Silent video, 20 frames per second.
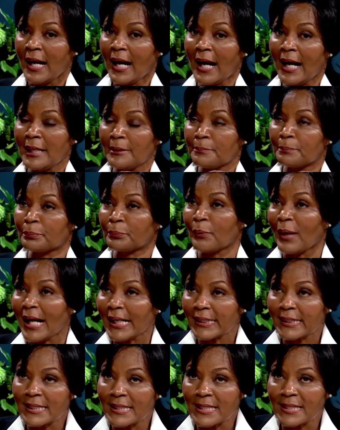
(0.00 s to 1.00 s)
I
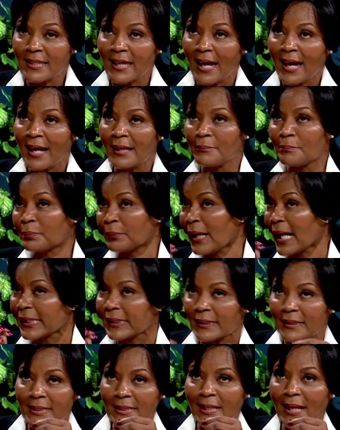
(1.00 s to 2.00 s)
practiced that,
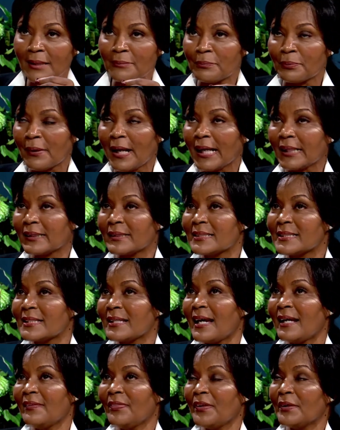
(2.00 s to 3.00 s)

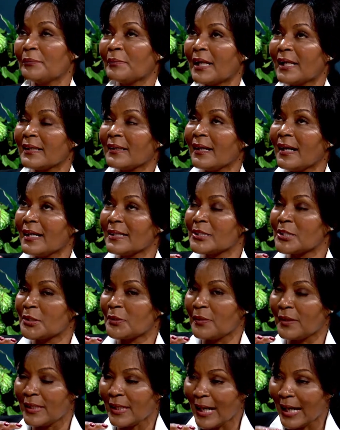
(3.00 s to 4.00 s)
and then when I got to
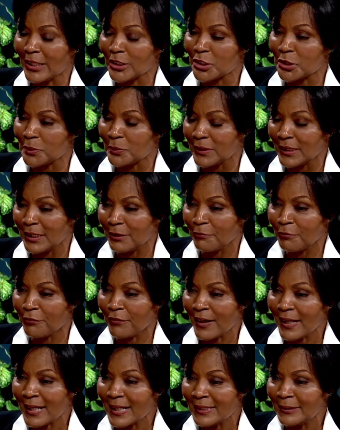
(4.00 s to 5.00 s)
the actual
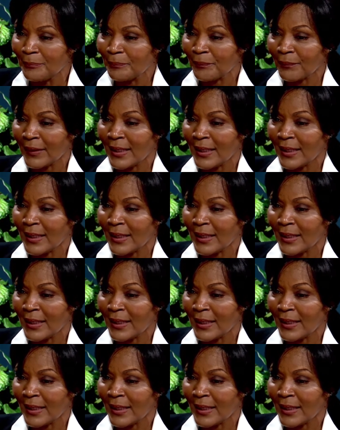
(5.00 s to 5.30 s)
event,